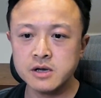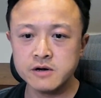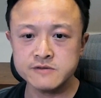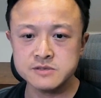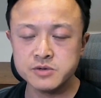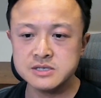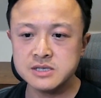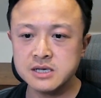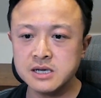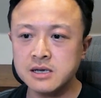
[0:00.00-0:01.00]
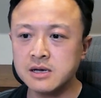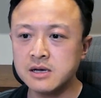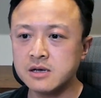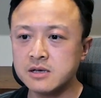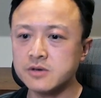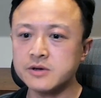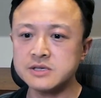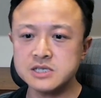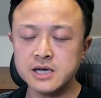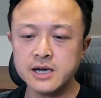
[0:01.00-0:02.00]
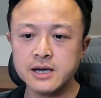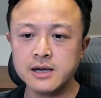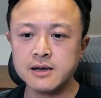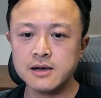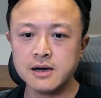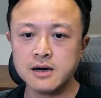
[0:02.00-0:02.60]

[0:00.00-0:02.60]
Elvis Presley, USGA,